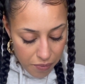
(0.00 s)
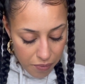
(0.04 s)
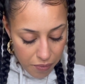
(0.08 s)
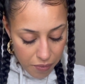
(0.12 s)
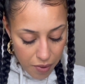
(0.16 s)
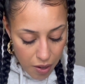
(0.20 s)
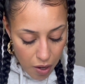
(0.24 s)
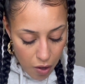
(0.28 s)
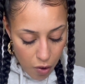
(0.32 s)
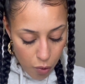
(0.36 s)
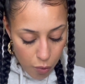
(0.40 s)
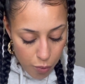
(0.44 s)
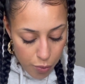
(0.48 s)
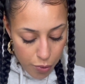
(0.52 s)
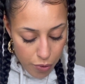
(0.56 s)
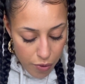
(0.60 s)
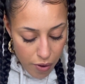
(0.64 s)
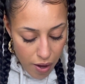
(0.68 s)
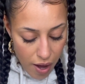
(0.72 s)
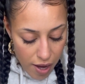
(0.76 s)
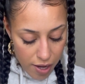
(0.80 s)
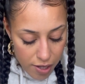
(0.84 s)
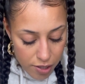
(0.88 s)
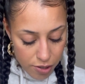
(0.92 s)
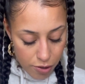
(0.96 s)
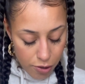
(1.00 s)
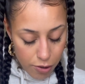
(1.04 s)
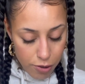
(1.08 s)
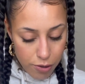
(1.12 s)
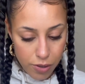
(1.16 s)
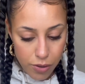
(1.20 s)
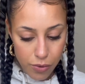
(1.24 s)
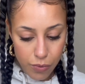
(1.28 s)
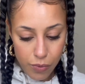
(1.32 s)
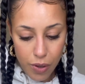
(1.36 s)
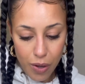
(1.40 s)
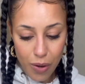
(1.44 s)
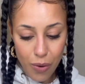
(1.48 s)
I hope you guys are
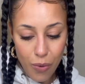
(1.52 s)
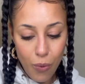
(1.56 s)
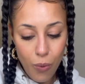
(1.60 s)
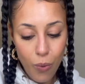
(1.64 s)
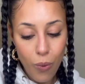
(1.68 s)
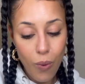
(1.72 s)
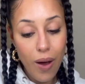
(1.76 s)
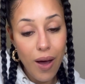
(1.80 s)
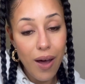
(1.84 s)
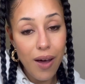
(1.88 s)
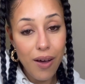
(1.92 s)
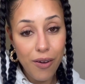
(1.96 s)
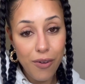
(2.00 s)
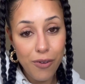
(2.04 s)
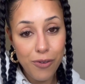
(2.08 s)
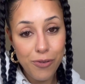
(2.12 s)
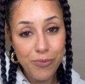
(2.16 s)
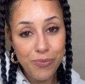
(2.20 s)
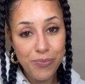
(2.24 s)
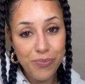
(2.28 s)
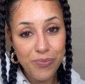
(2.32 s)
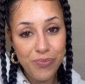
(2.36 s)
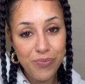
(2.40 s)
doing well.